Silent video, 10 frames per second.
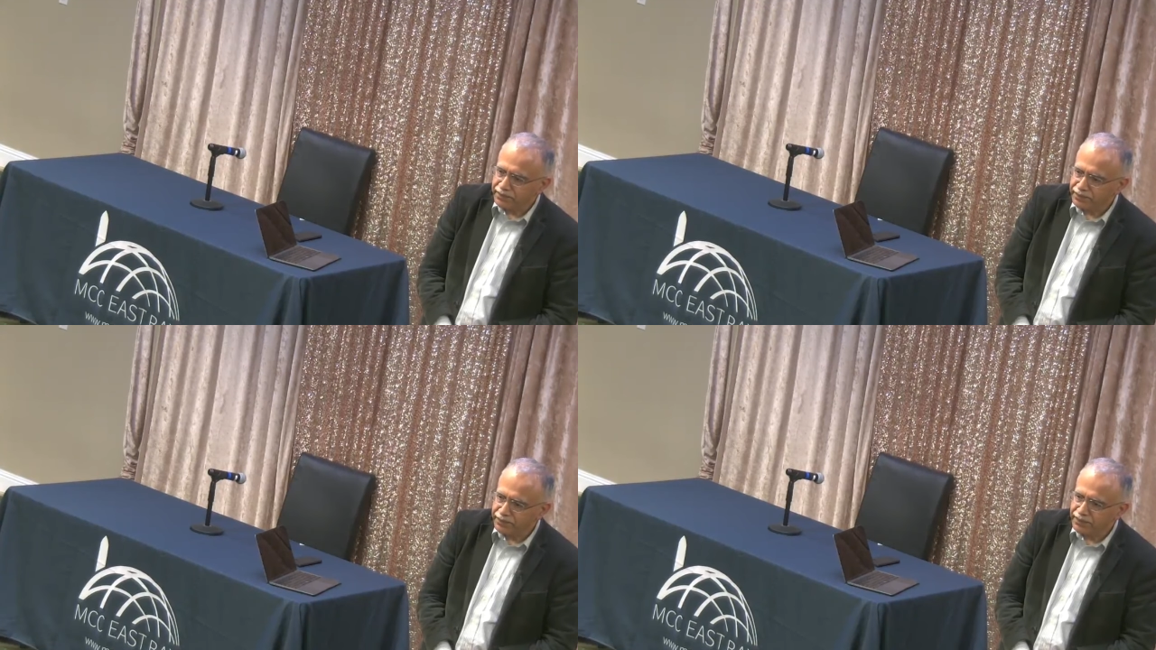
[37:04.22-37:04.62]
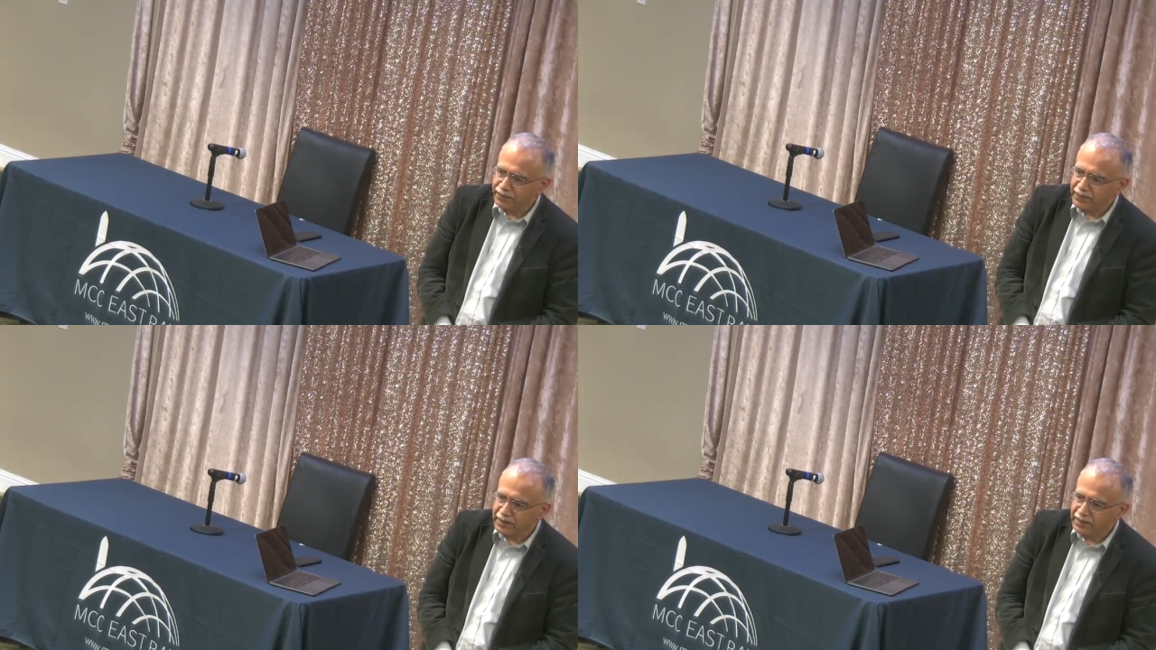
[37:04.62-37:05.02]

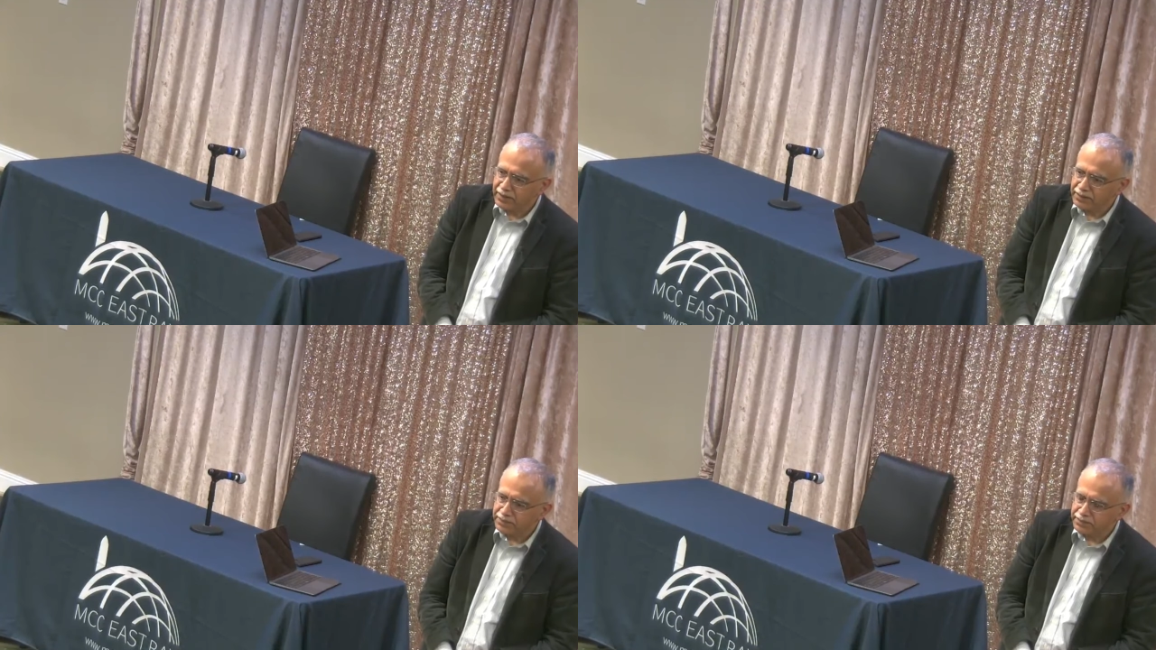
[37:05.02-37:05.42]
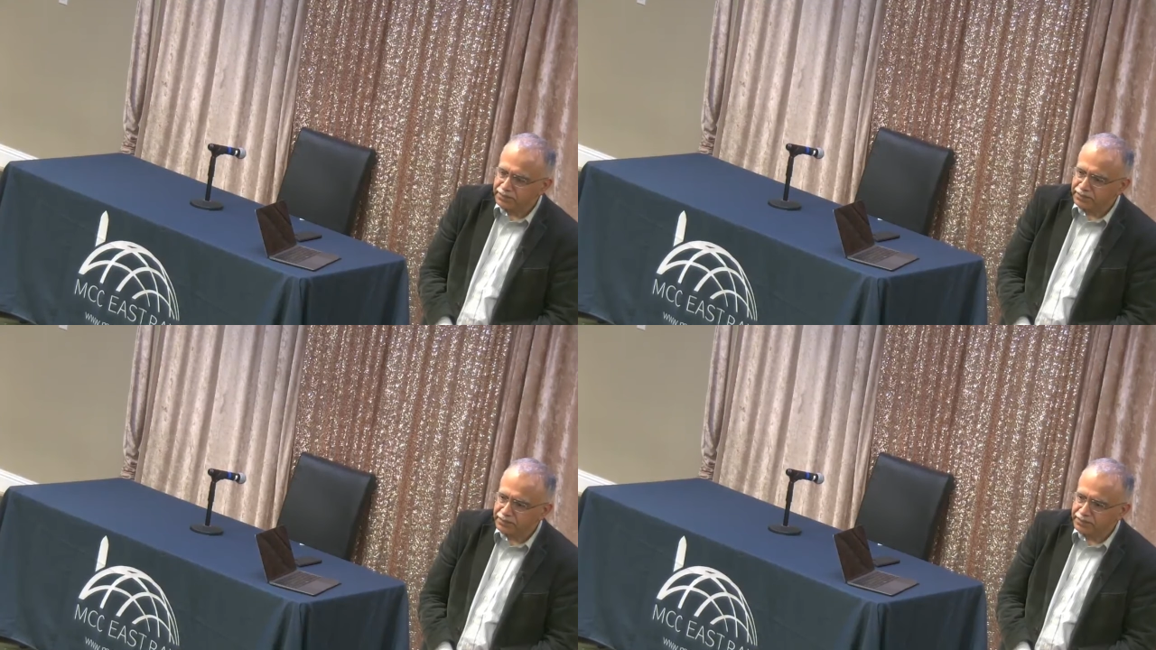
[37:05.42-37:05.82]

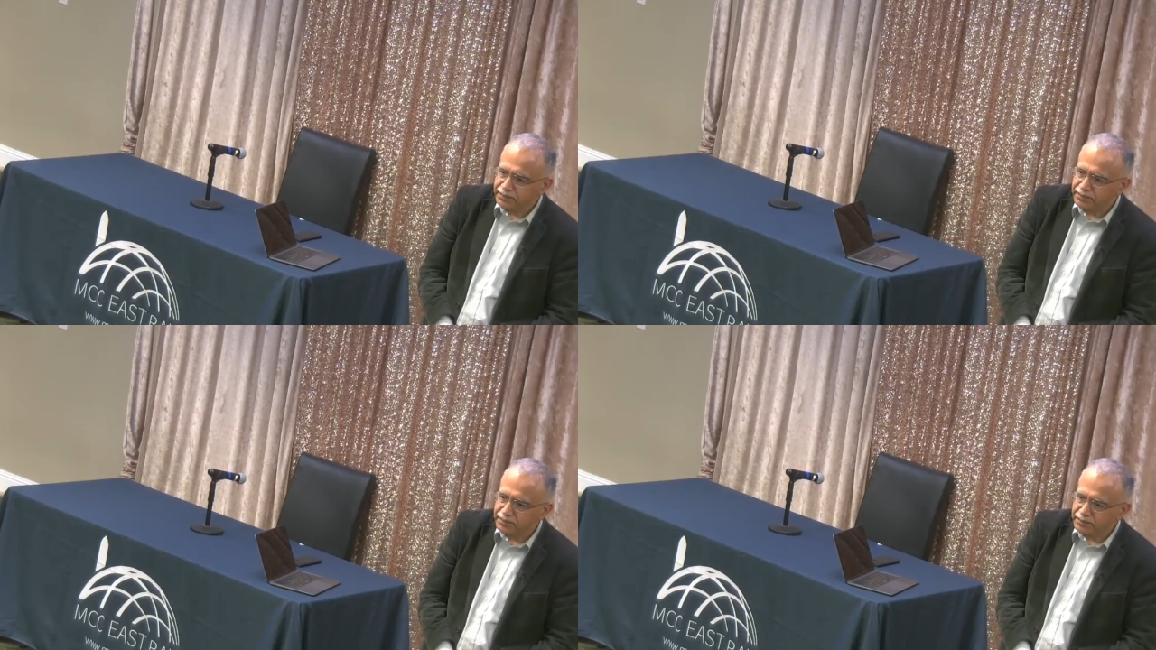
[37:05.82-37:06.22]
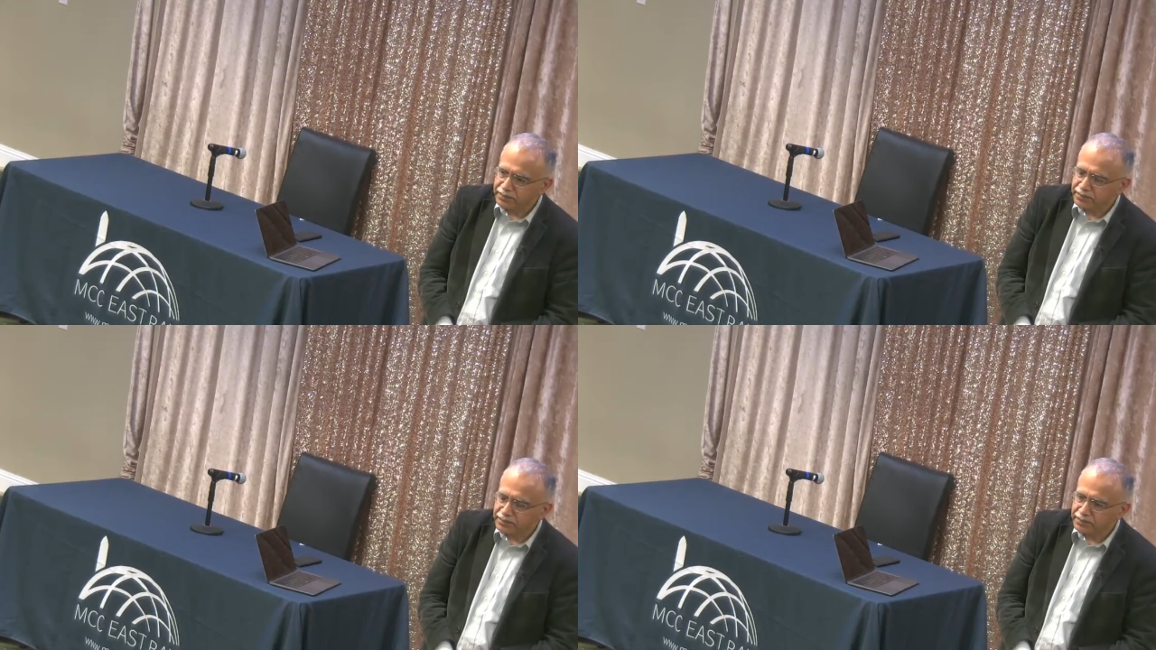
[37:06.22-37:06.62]

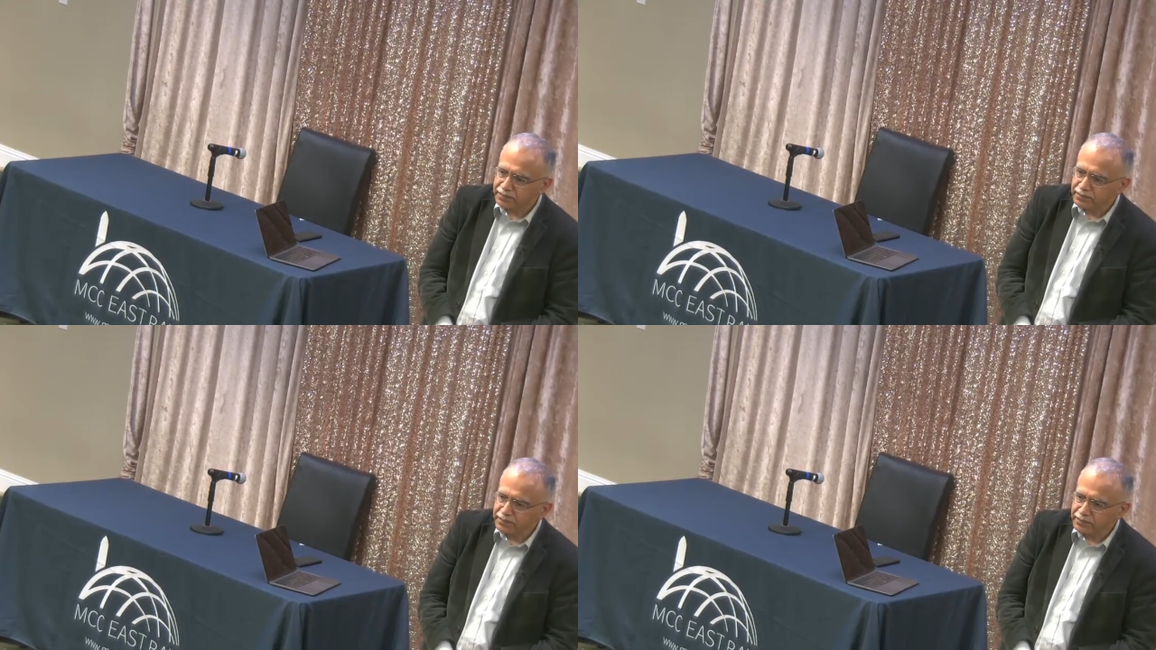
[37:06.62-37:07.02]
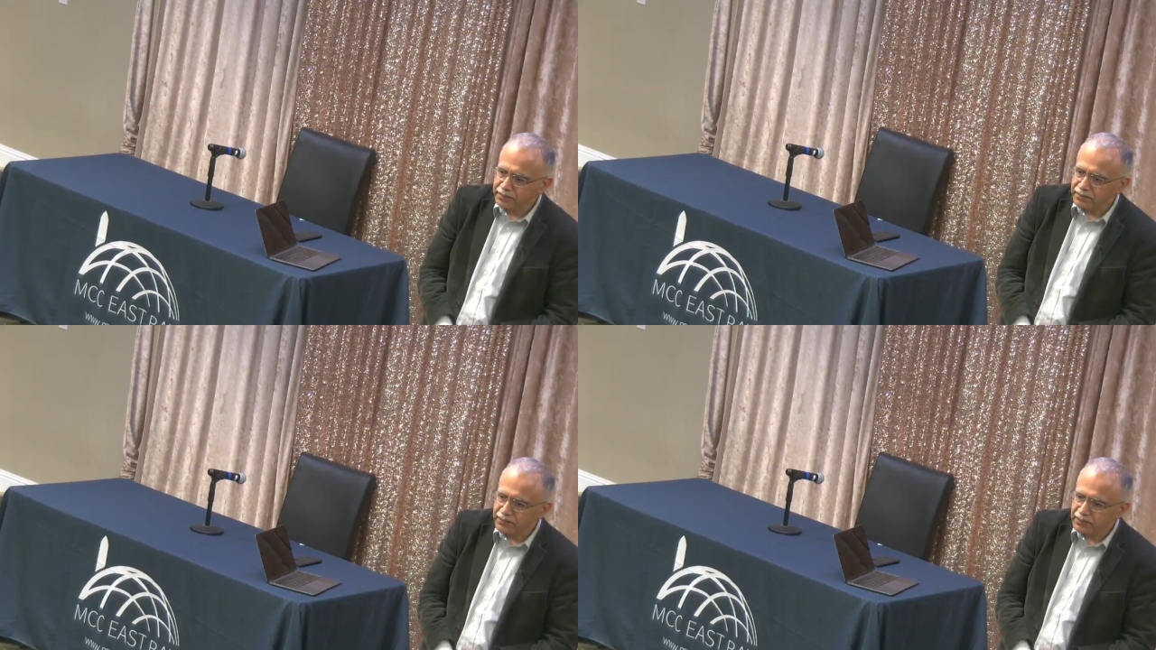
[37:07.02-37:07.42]

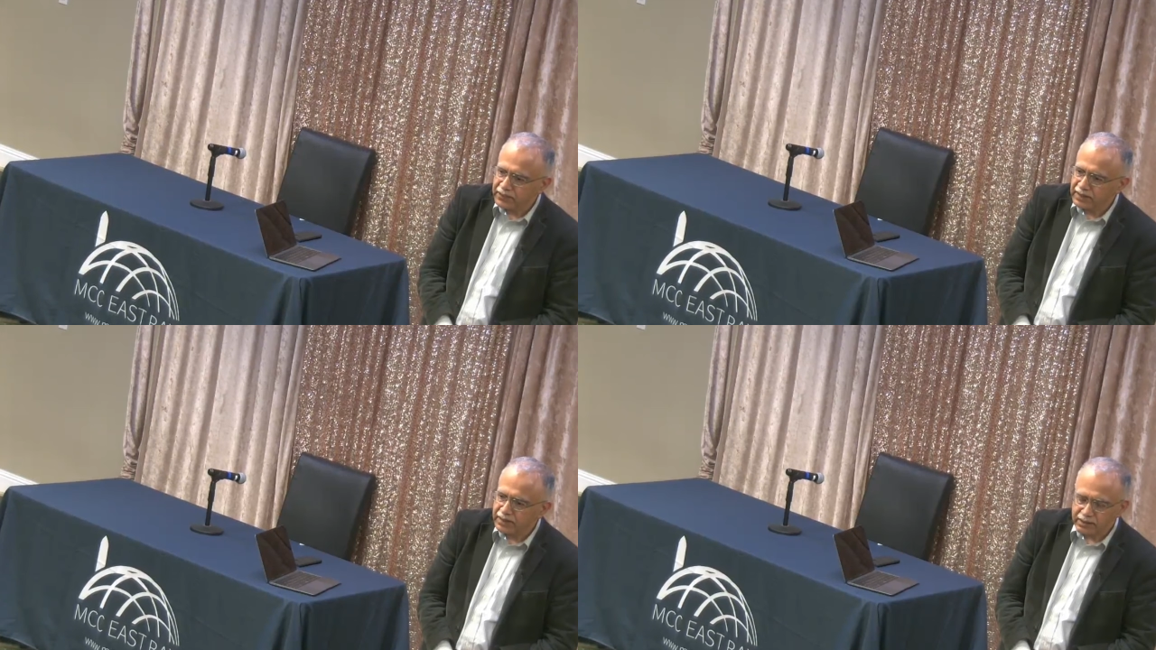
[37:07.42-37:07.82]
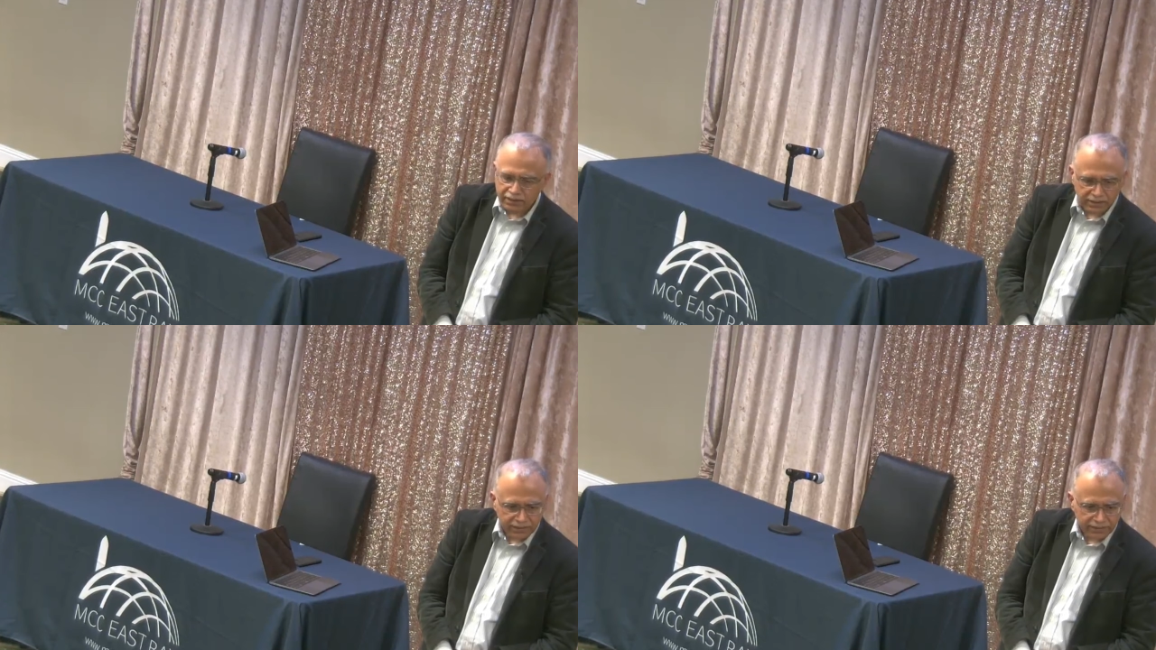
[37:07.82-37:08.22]

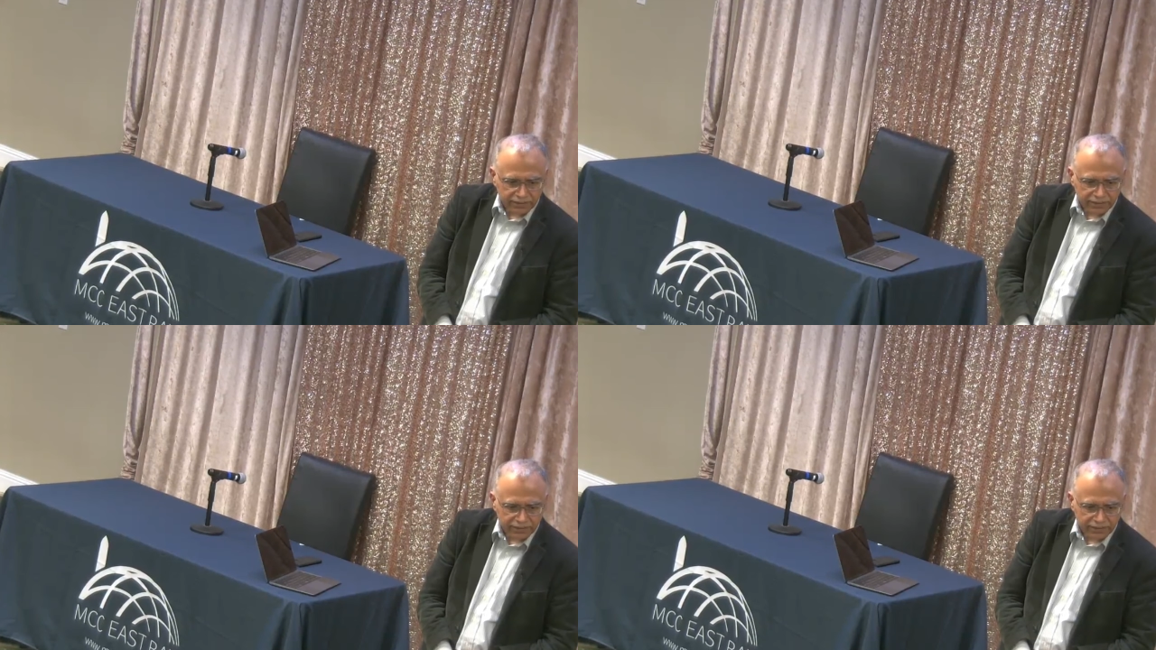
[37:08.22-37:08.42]
Nobody speaks.